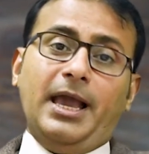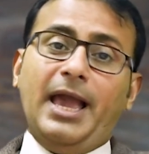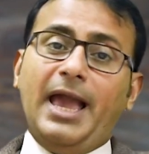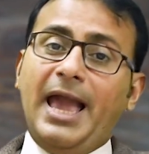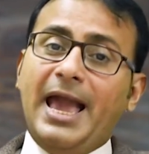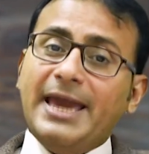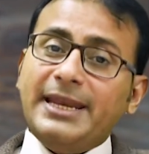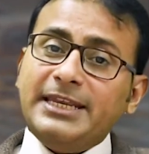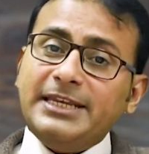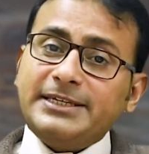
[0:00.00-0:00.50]

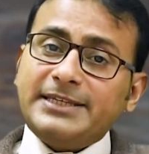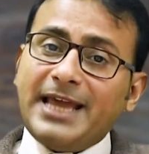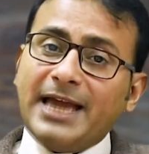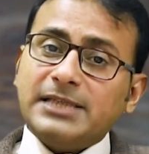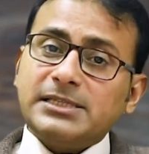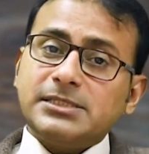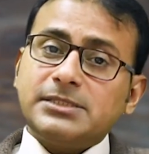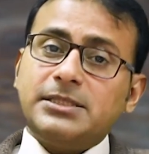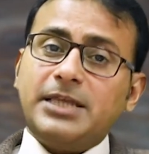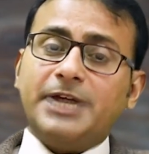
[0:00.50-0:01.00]
Any
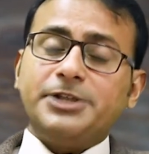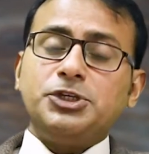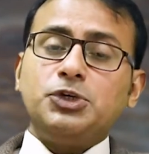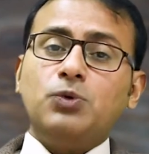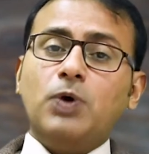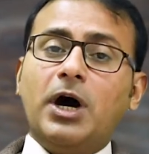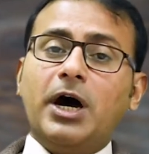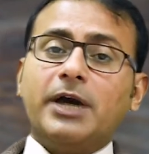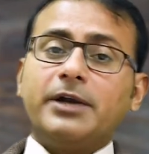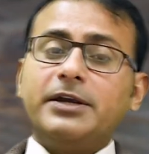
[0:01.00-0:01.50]
text that
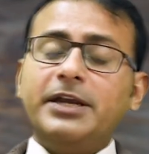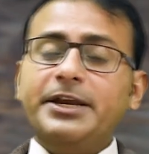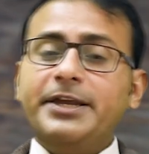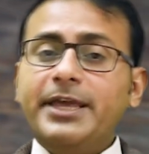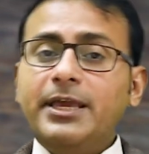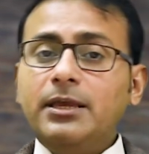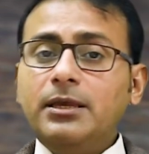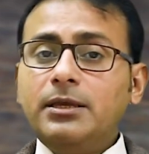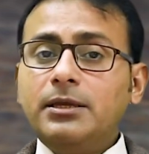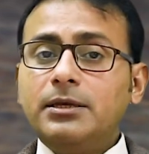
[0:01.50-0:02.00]
you are
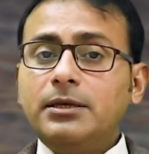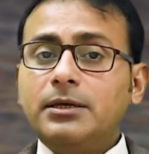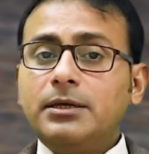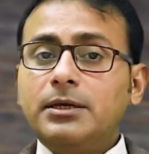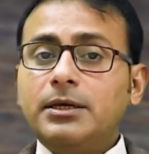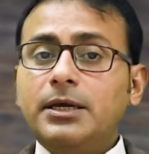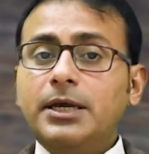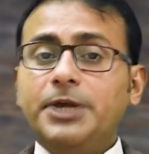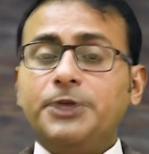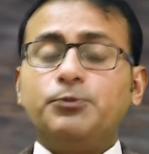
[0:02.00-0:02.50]
reading,
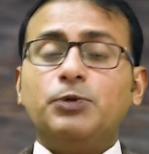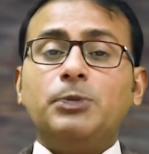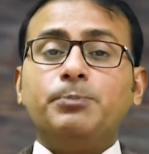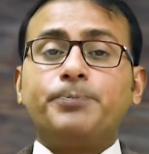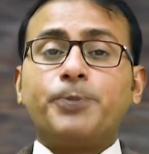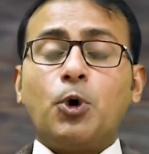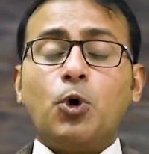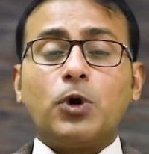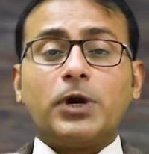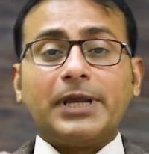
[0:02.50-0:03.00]
it will
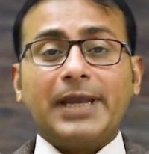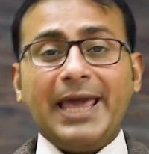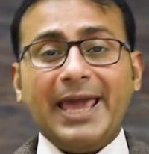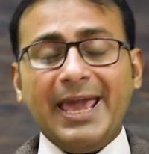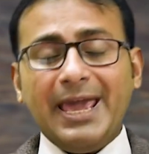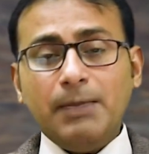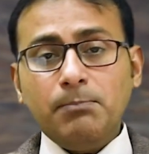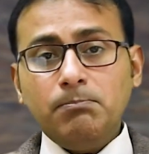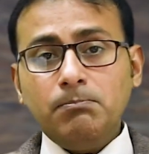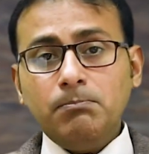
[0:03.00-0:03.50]

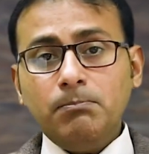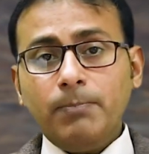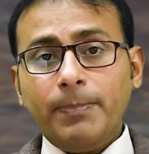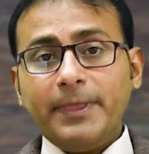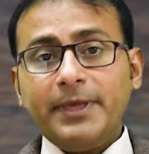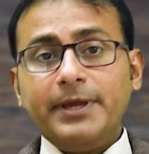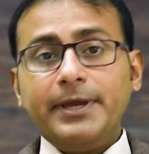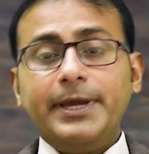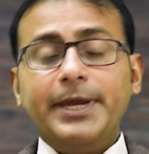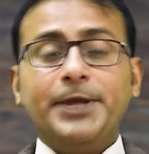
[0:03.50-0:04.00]
proclaim,
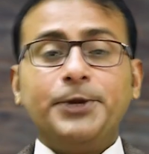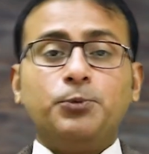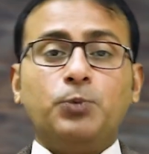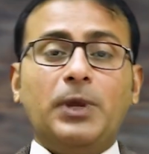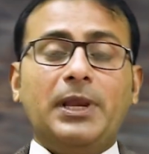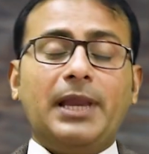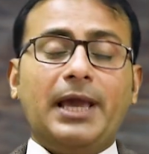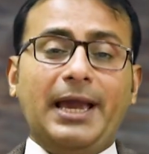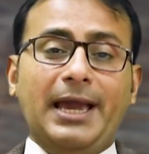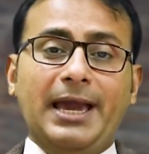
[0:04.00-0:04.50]
it
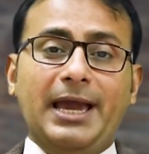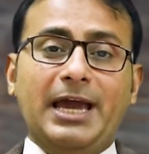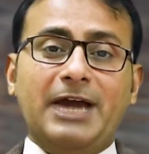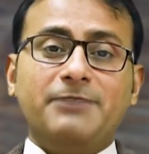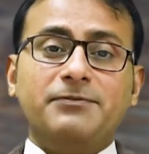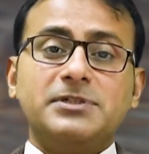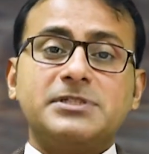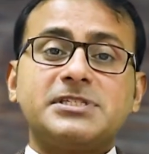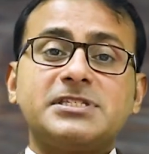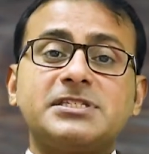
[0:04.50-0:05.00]
will
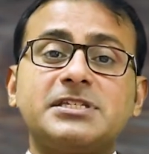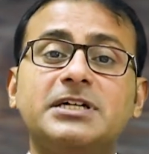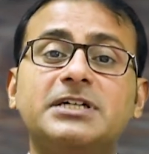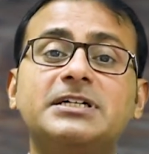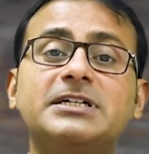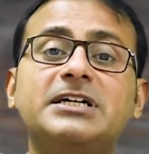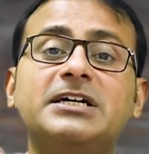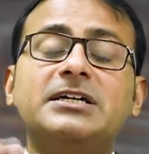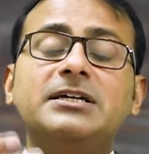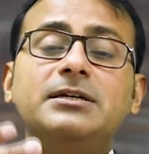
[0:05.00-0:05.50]
have
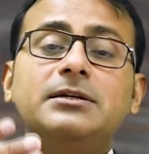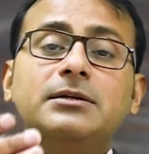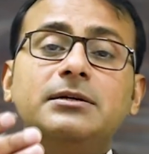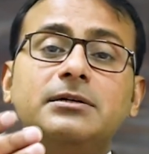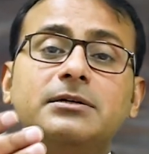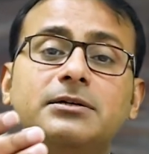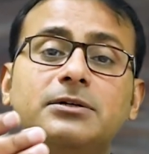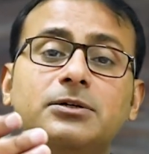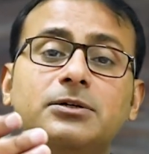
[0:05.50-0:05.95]
certain,